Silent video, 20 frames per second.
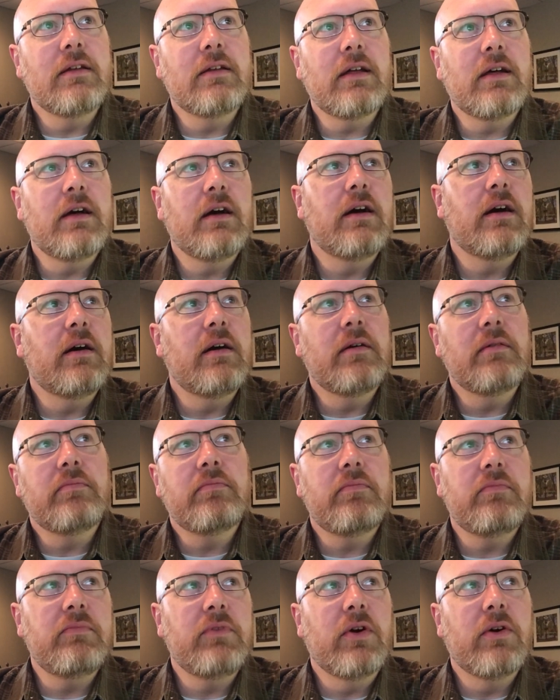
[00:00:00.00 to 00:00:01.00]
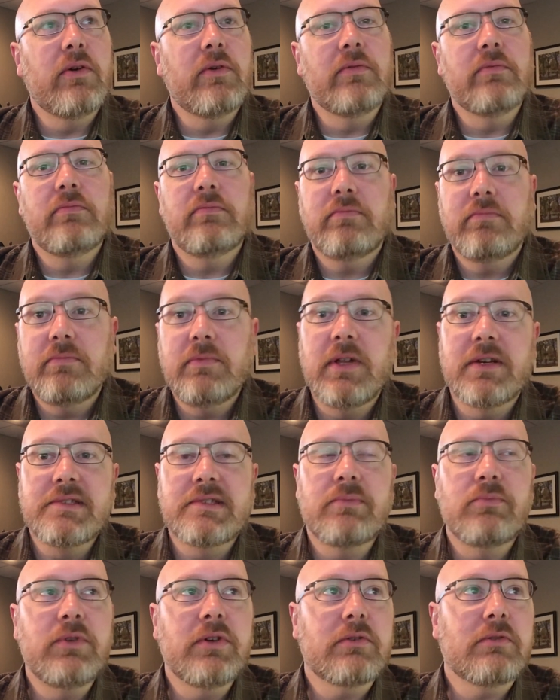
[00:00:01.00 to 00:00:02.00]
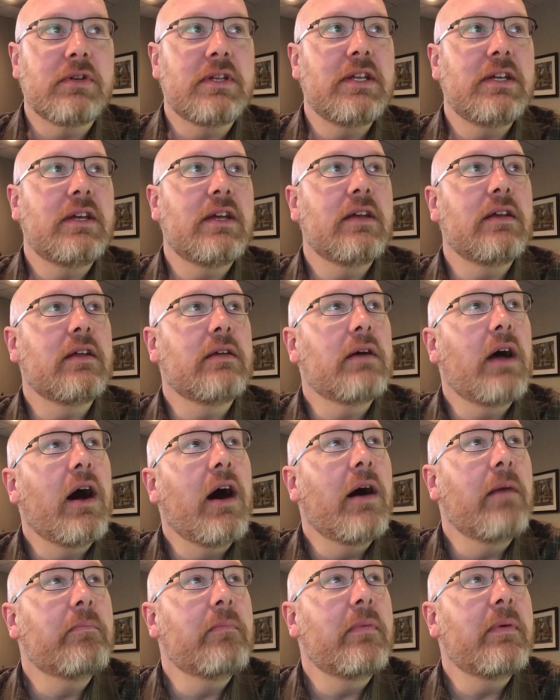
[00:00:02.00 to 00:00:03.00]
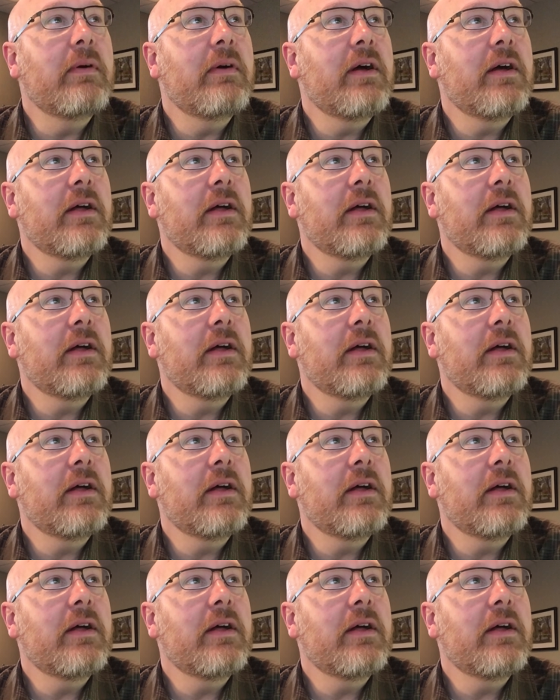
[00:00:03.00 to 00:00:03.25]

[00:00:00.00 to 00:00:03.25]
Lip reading: does some real critiquing.